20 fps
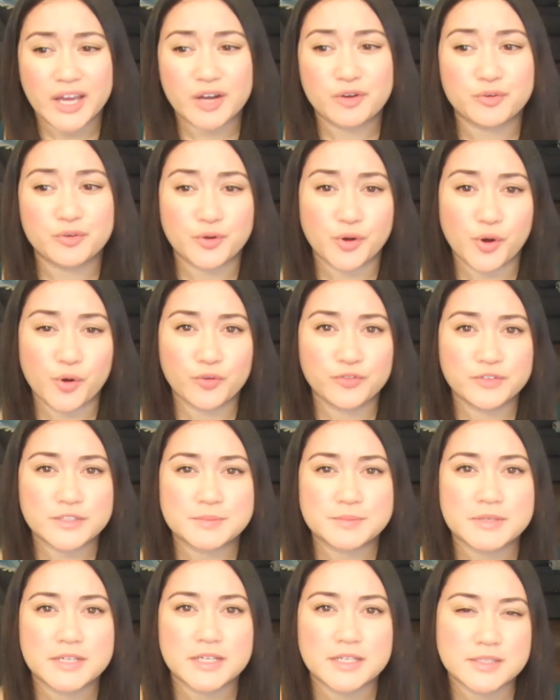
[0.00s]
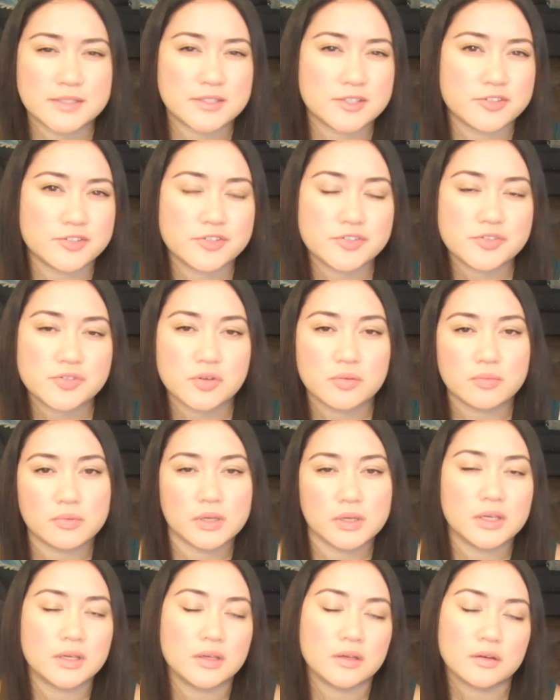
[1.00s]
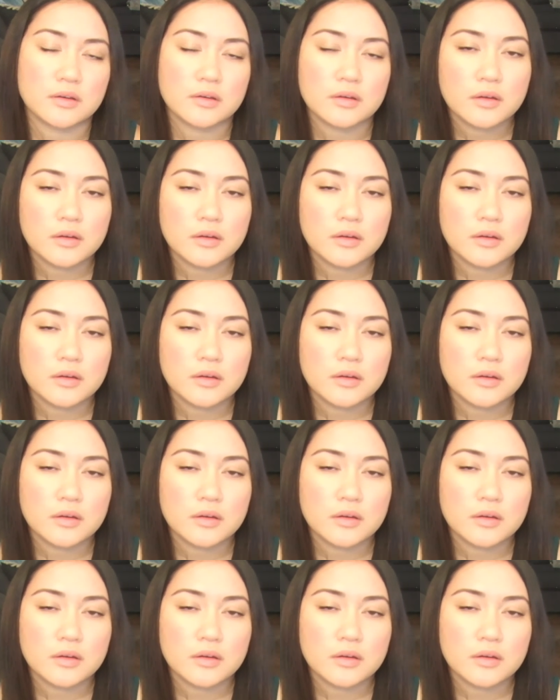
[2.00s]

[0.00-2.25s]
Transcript: I don't know if it's because there's so many